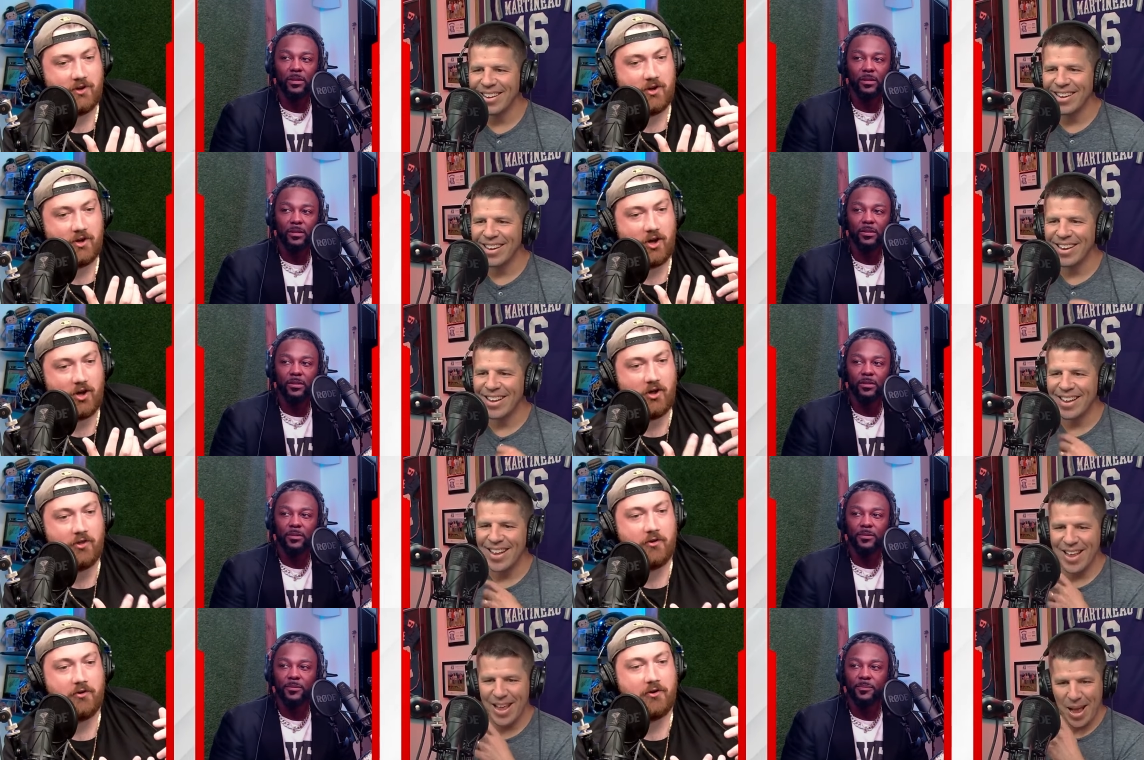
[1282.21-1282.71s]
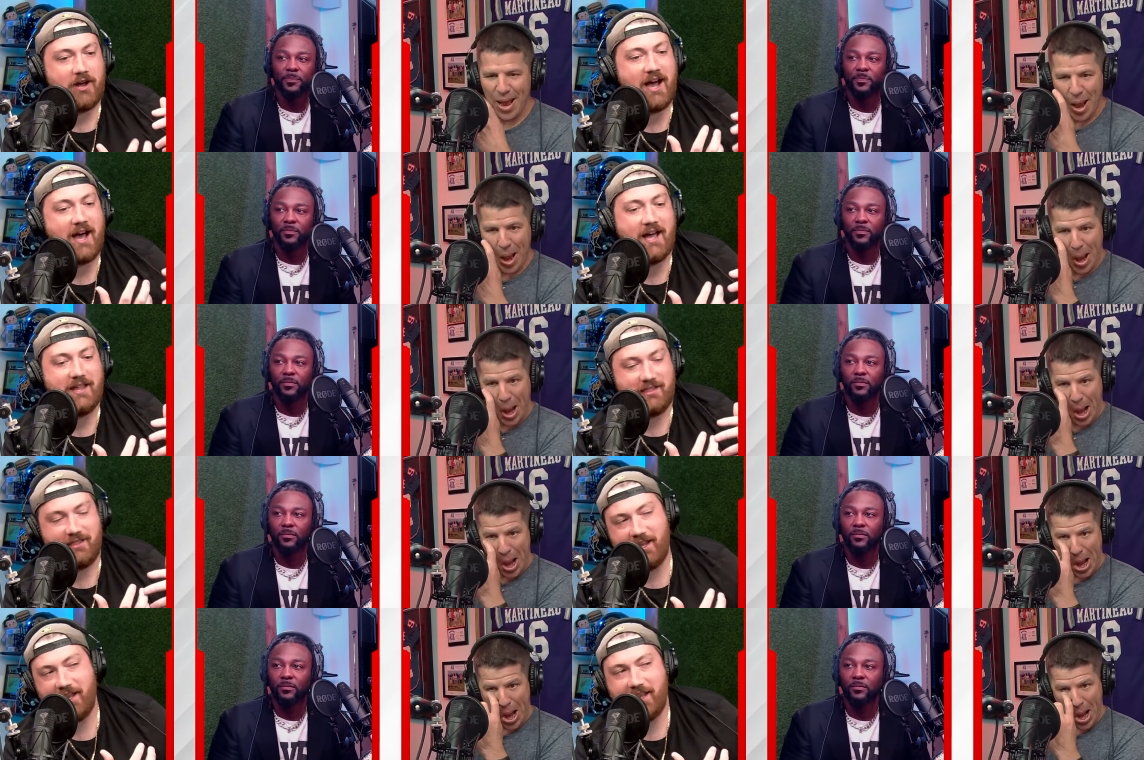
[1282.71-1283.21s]
Speaker 1: other
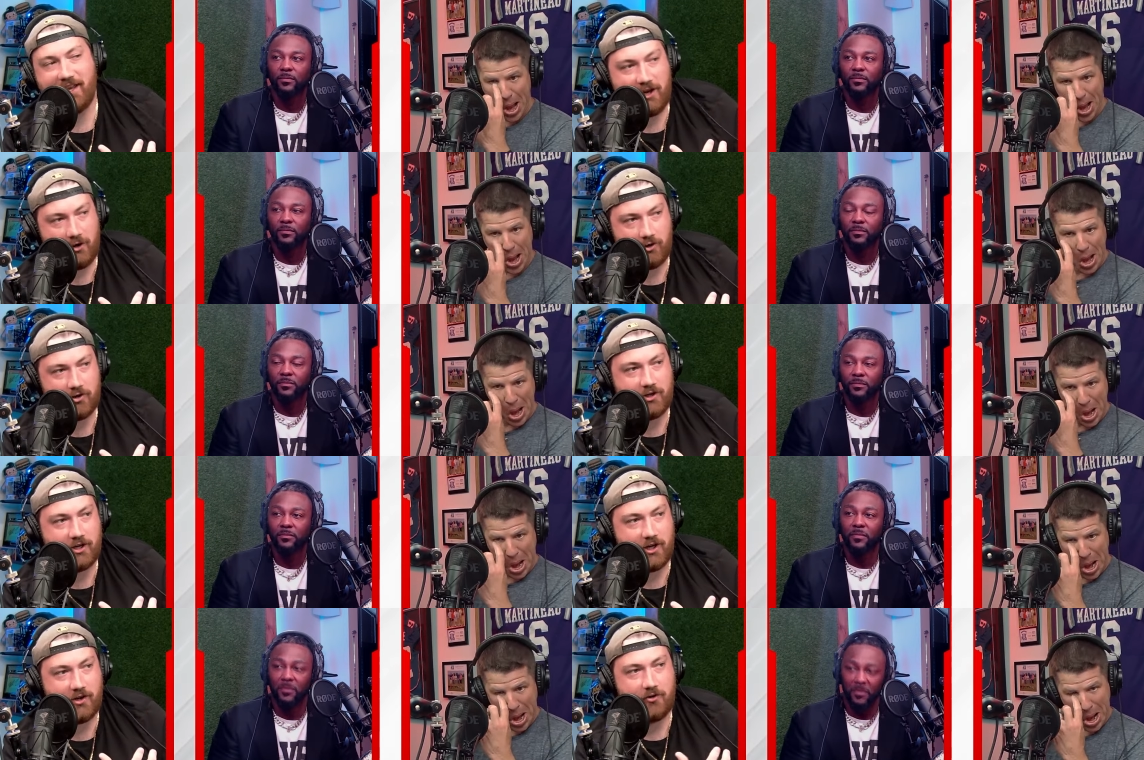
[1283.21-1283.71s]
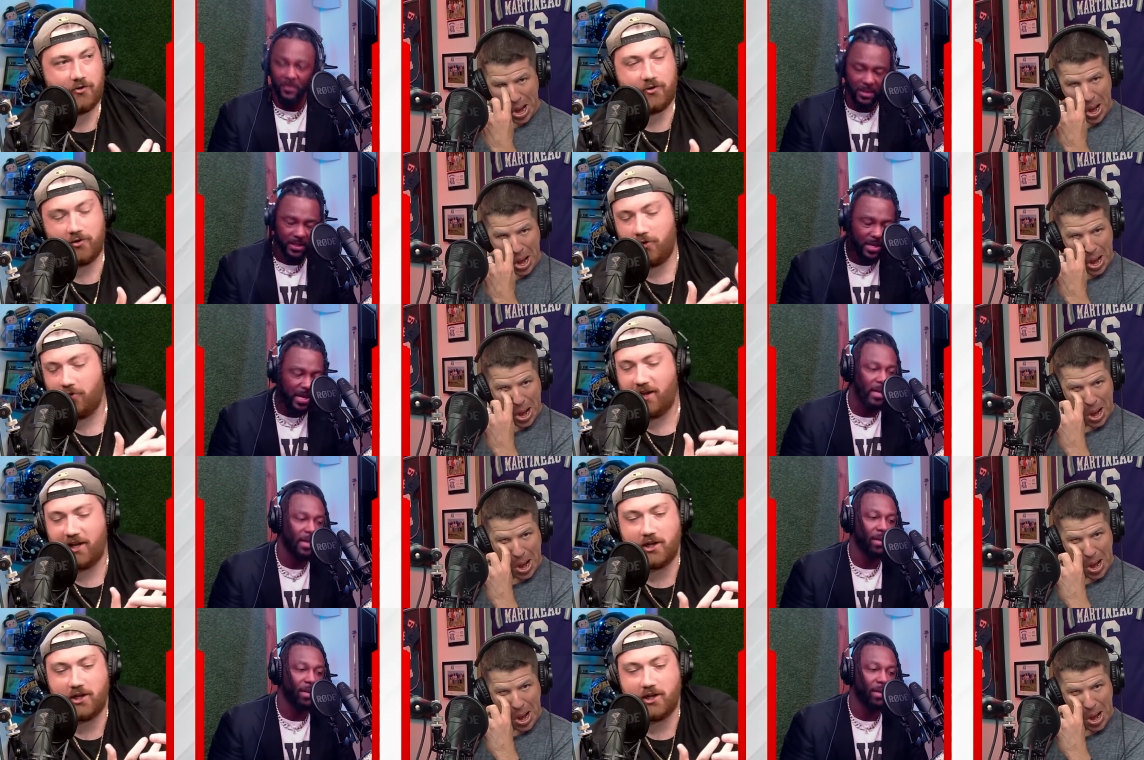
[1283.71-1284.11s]
high like an Aaron Donald yeah.